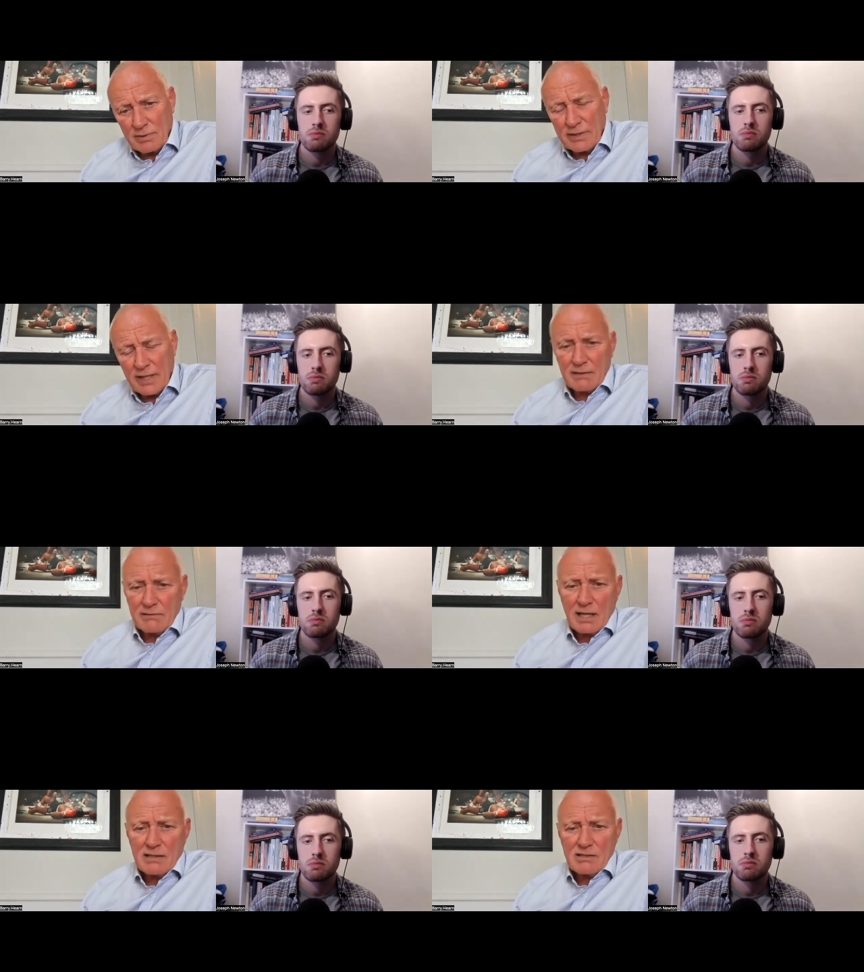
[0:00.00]
Speaker 1: And
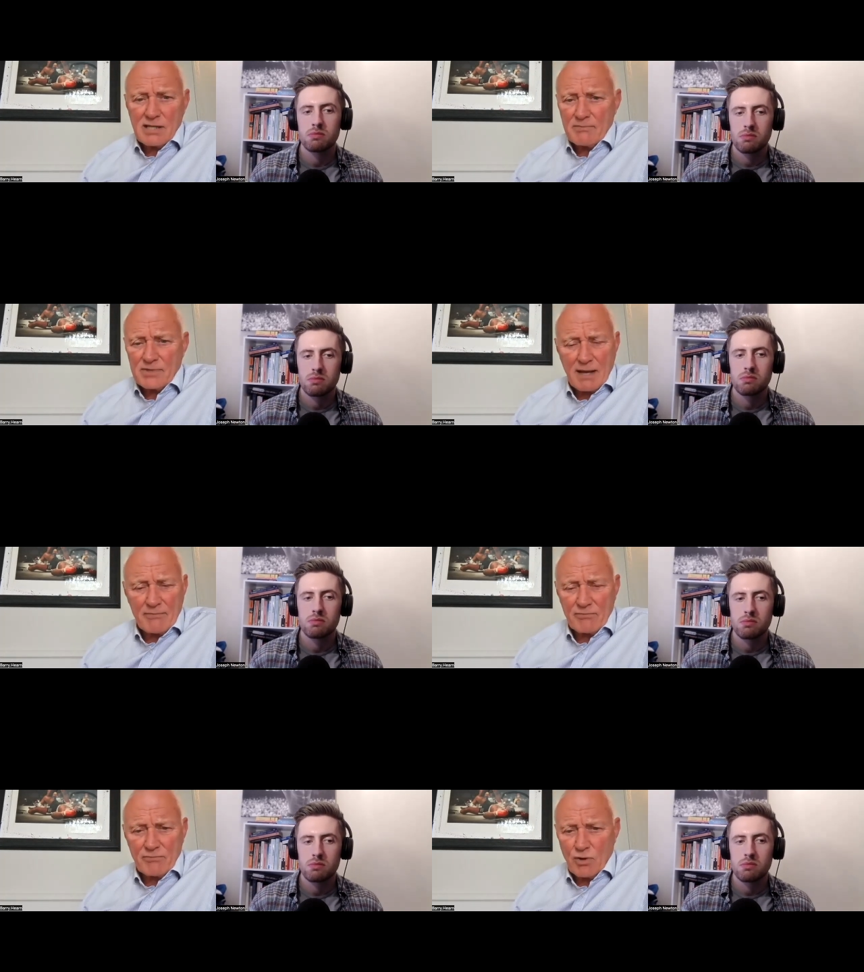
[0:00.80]
that, that sums
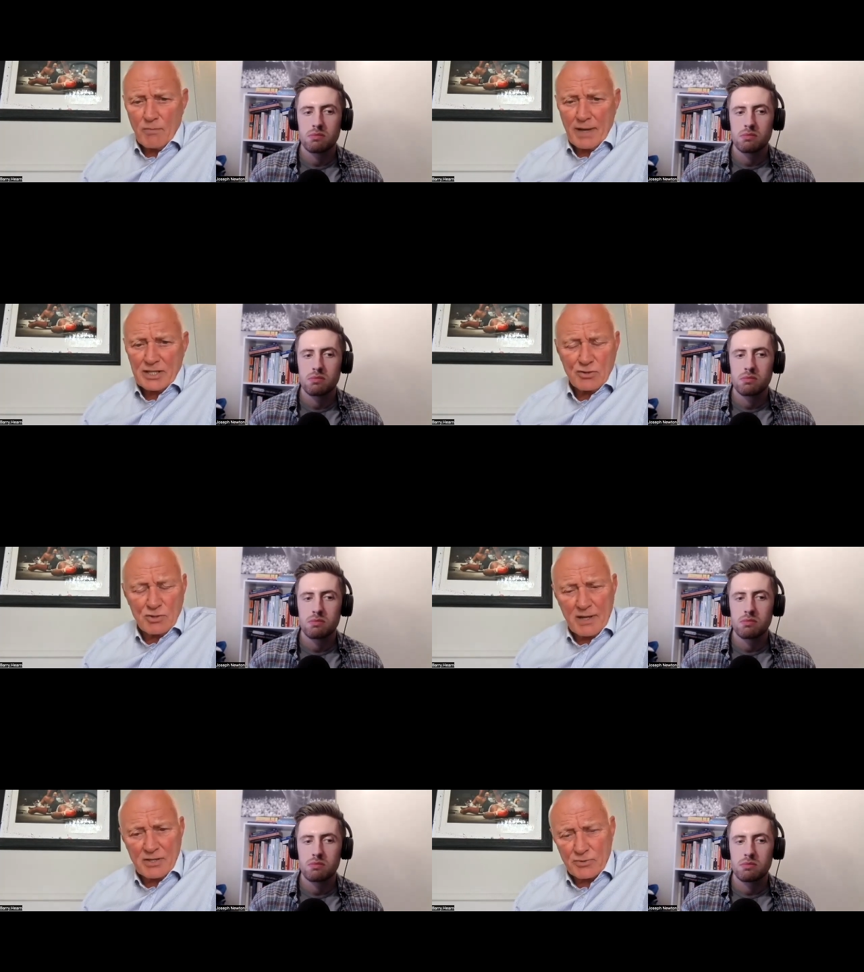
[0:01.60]
up what makes you
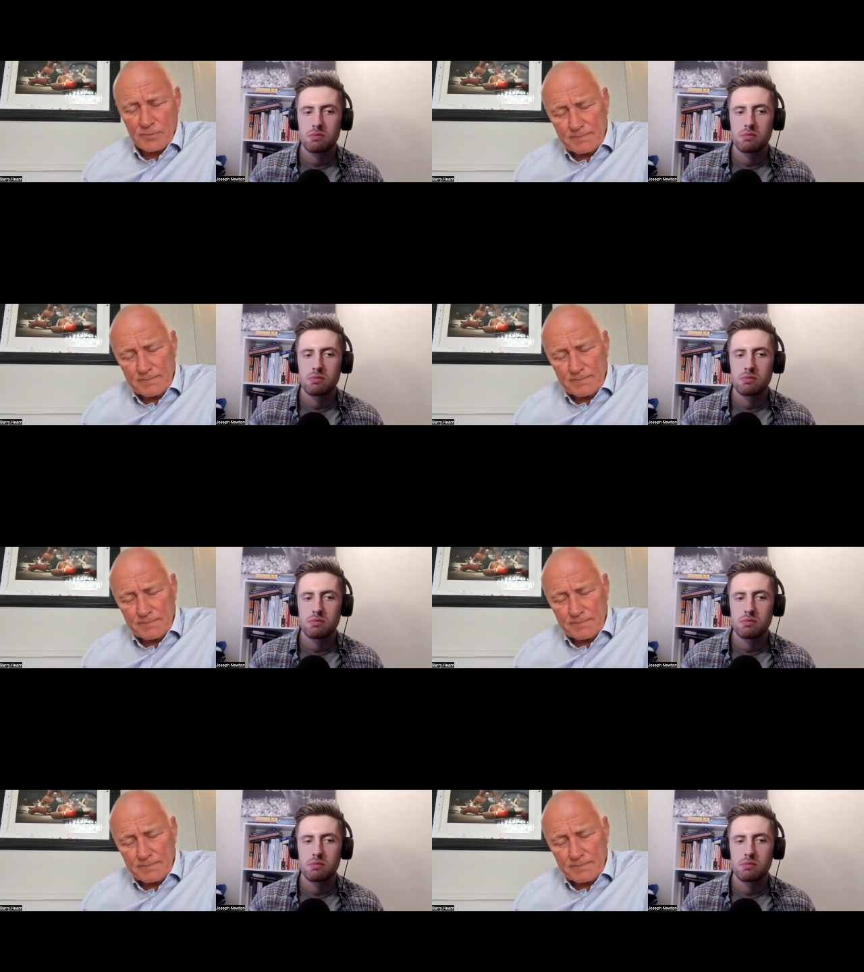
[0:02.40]
special.